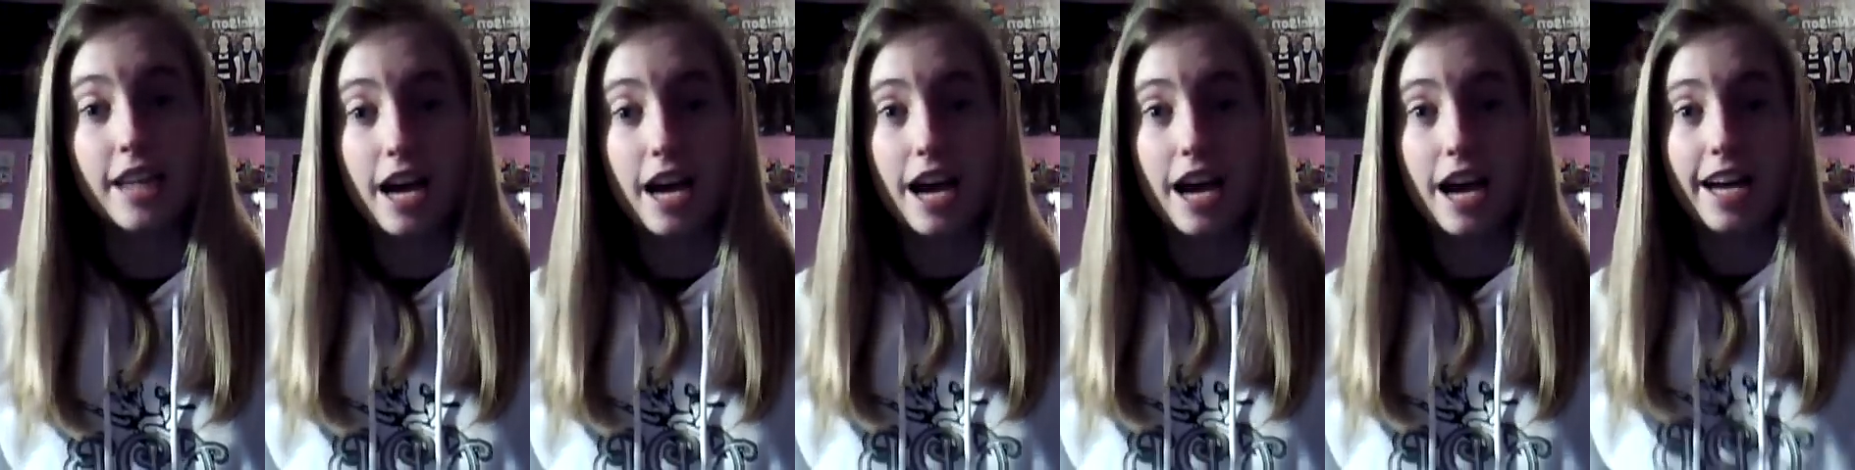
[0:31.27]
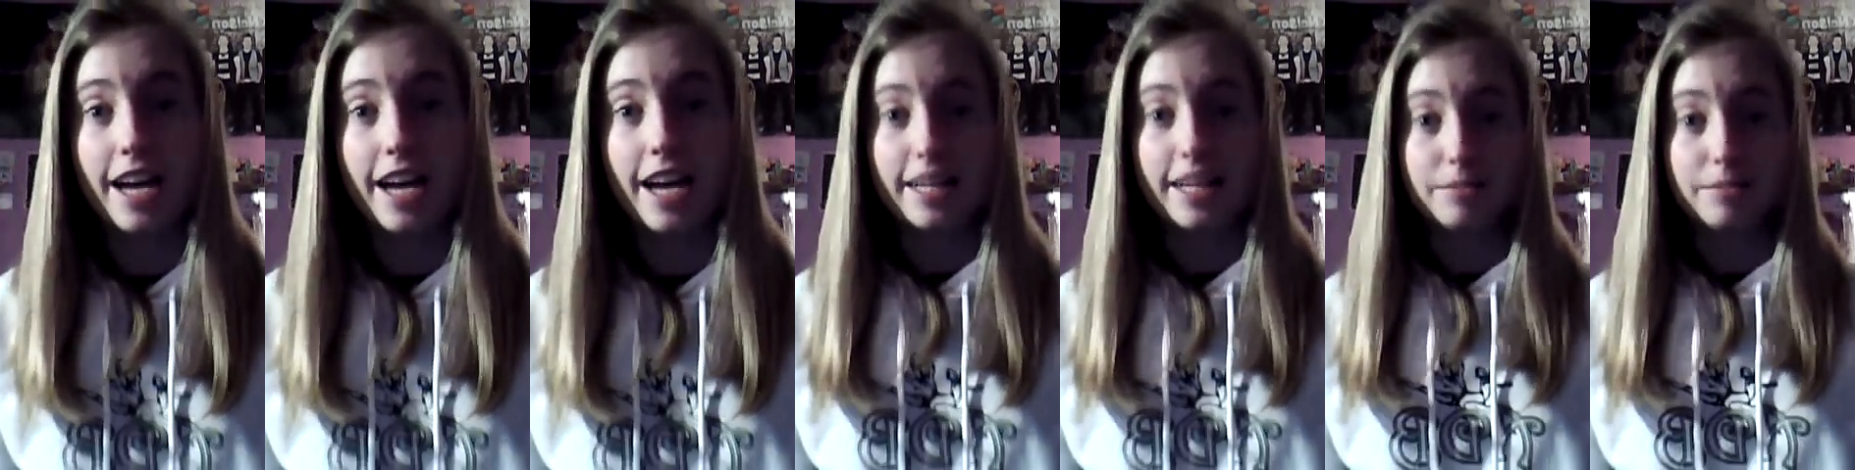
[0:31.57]

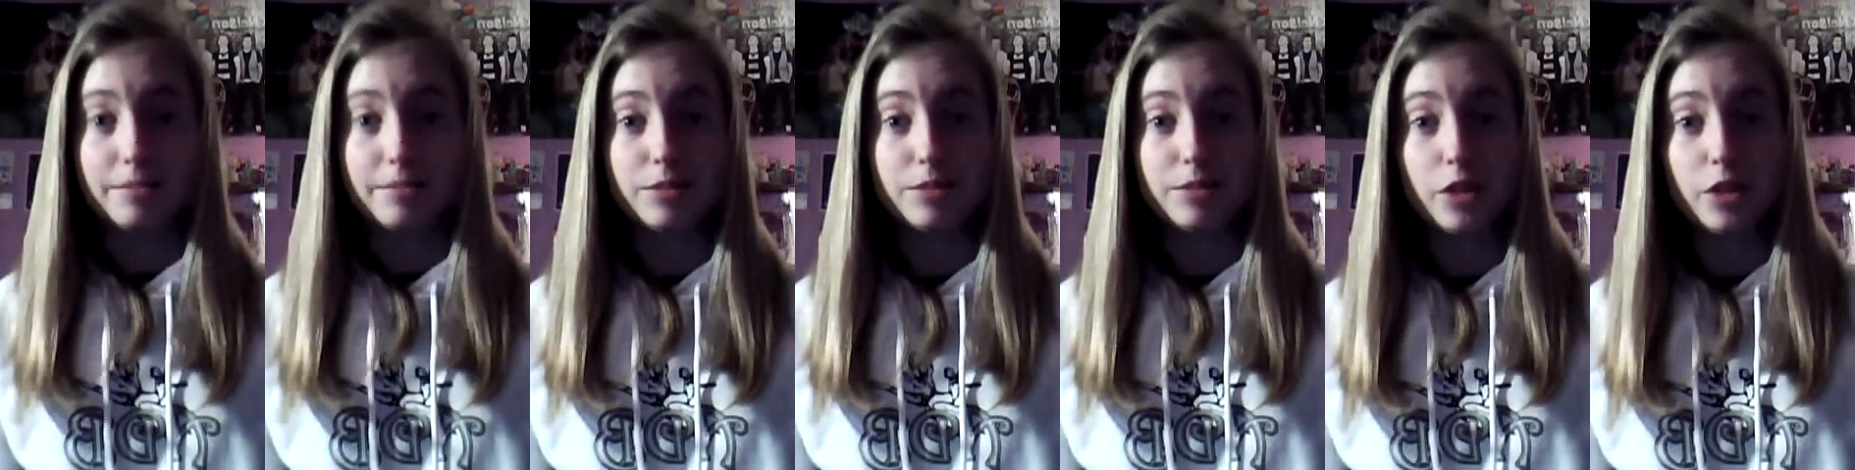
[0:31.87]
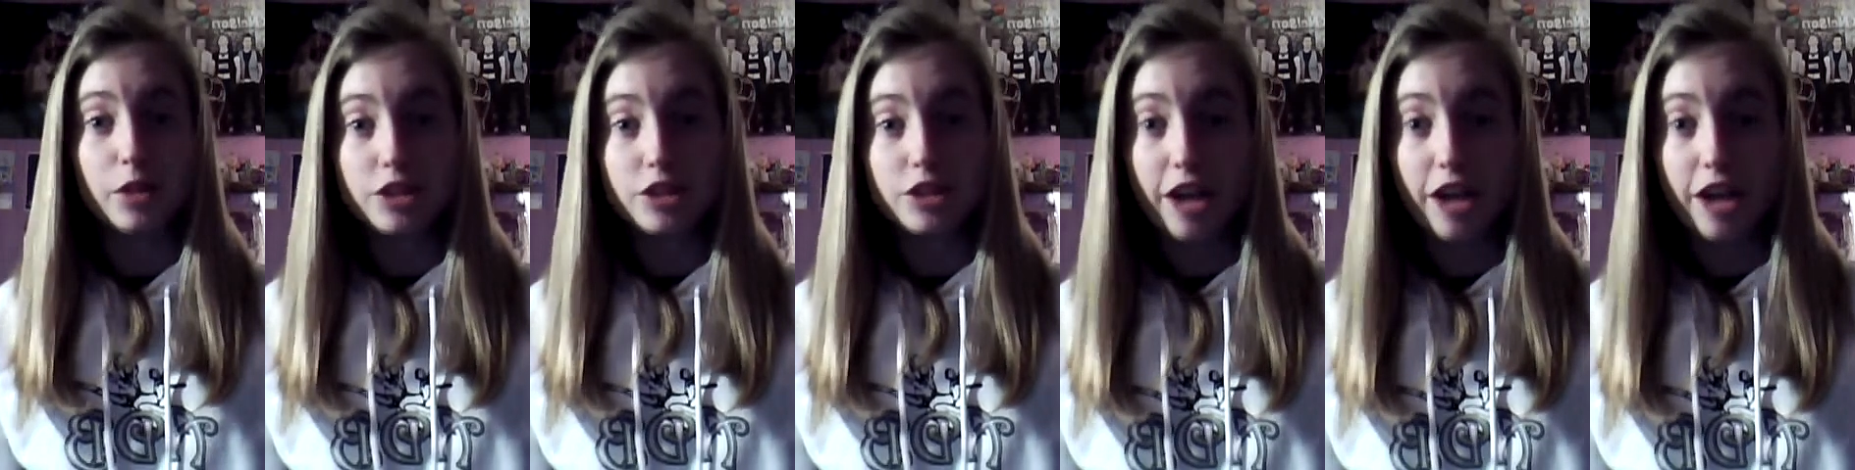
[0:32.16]
I'm
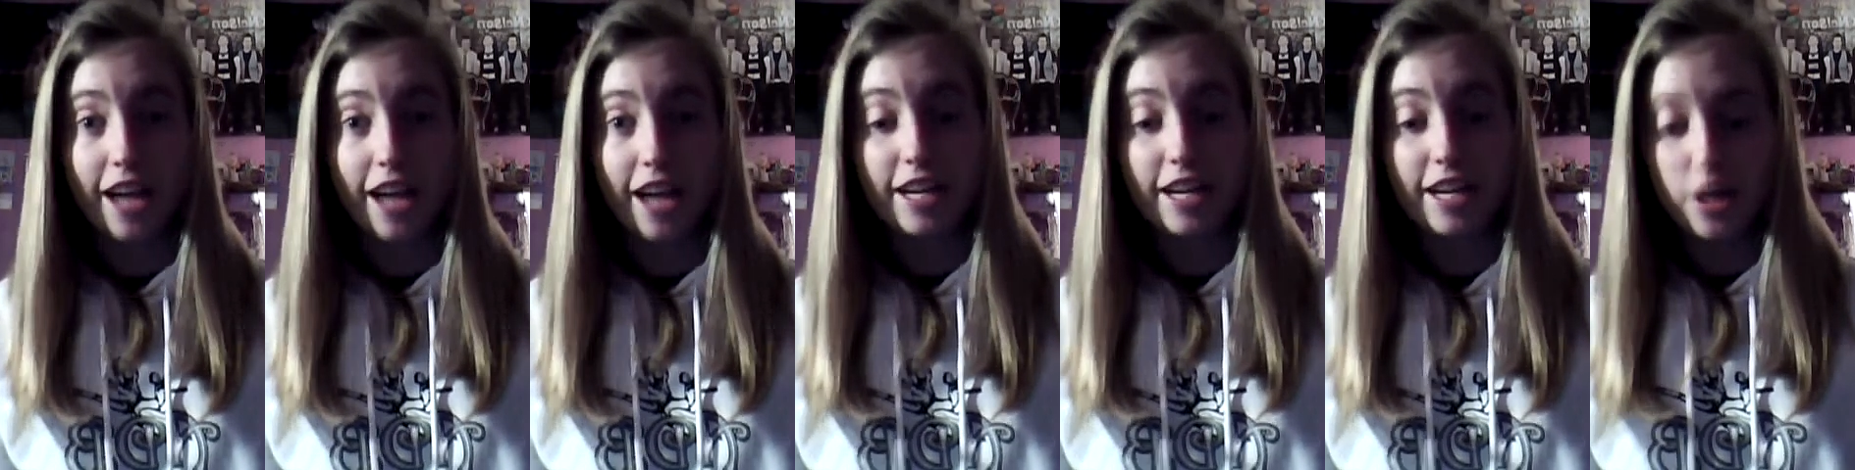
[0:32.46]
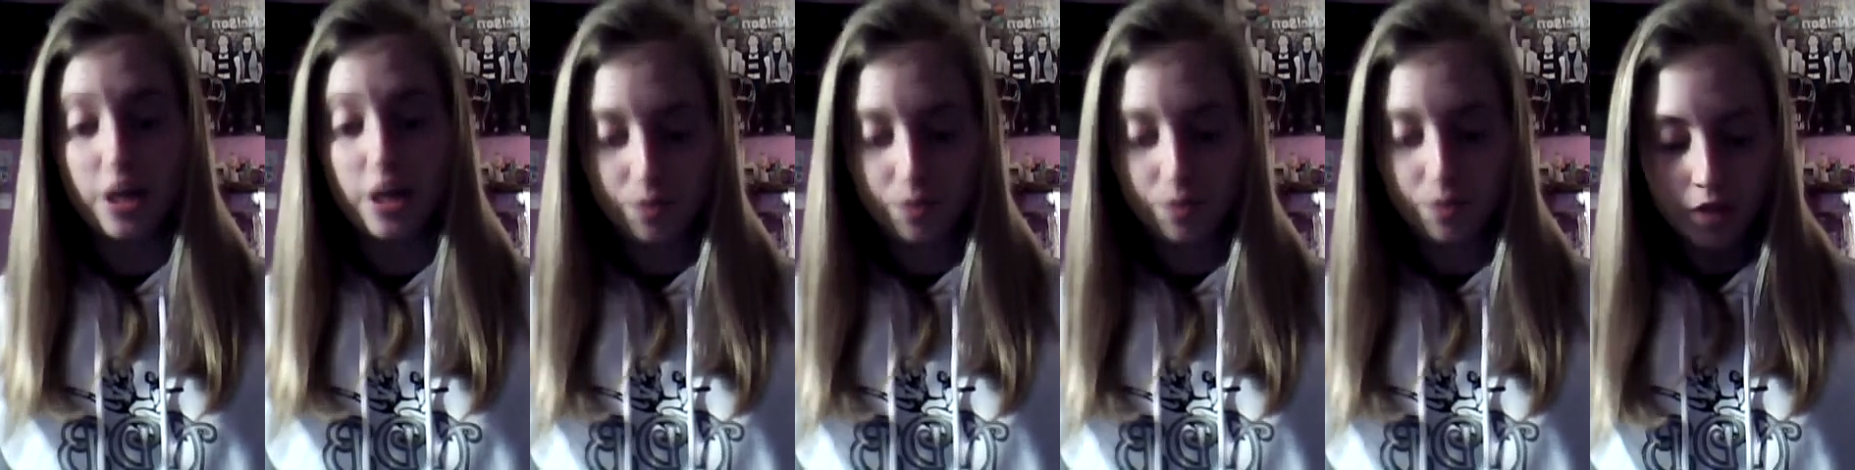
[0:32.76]
doing track
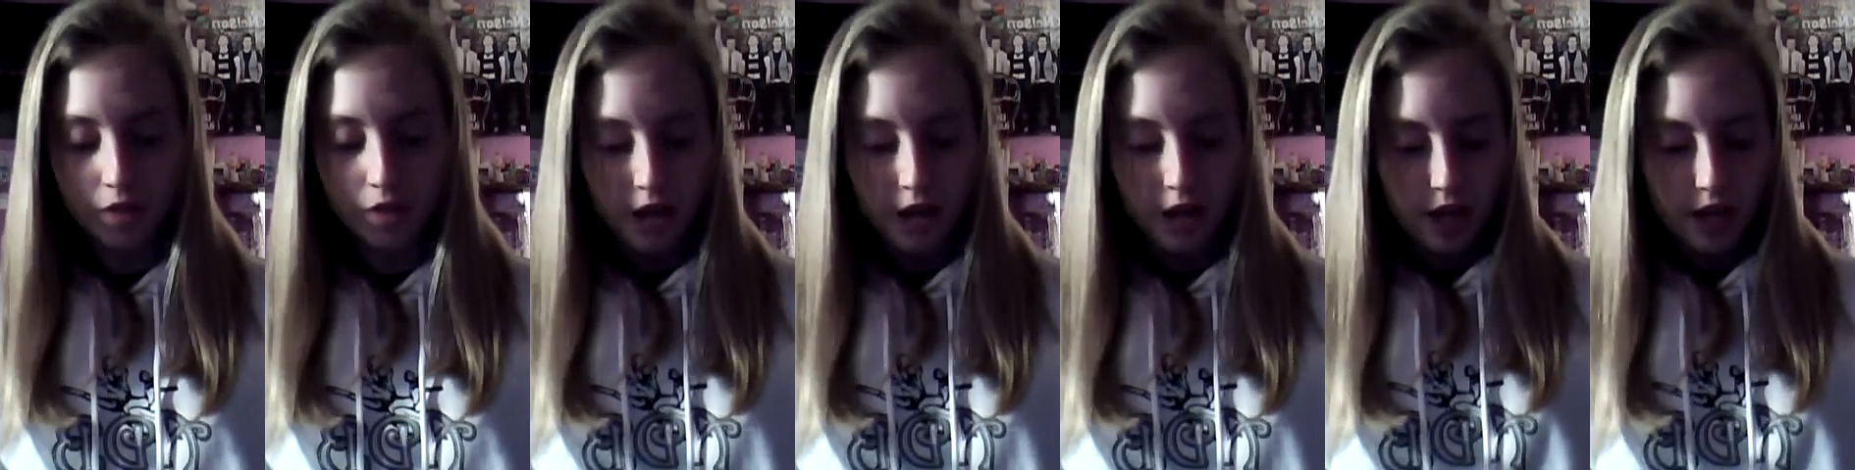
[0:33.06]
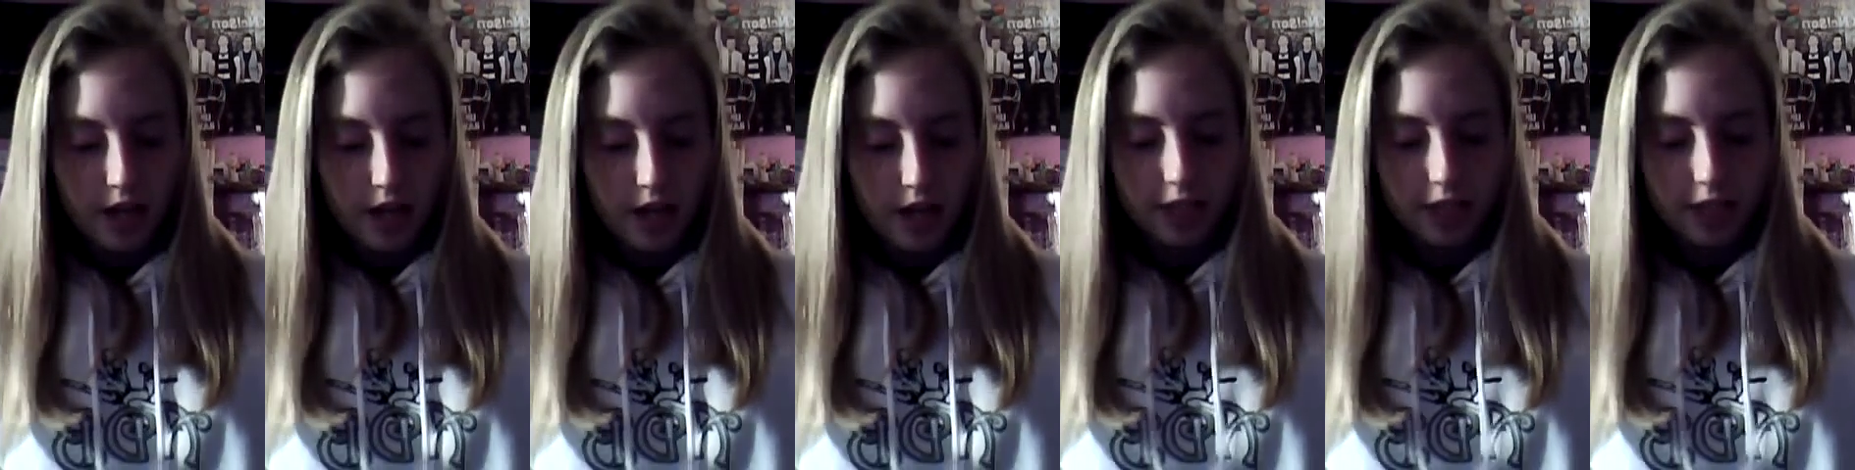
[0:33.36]
now.
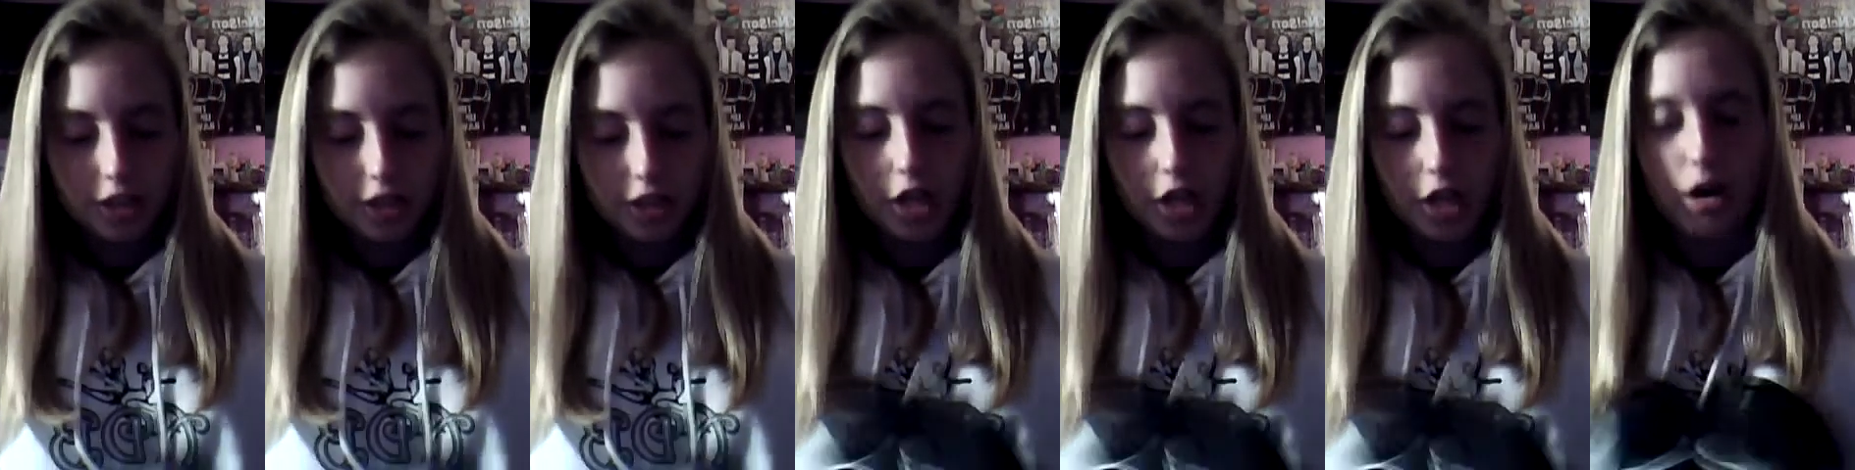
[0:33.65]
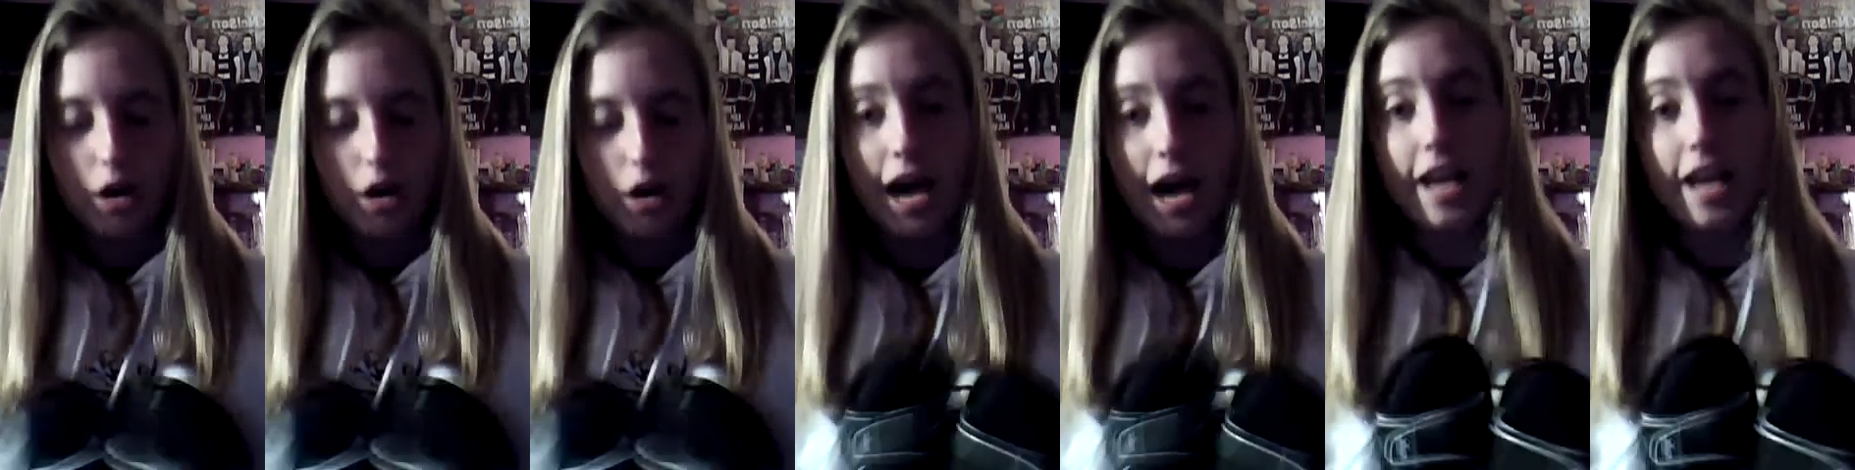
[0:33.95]
And so
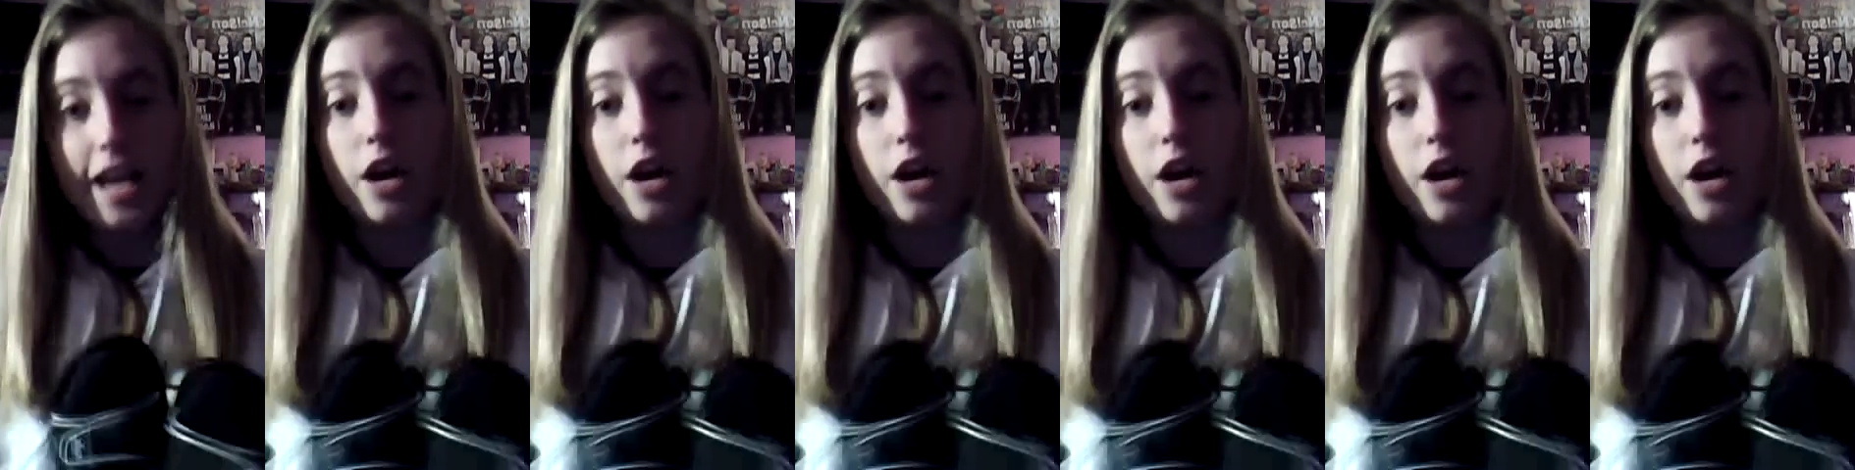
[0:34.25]
I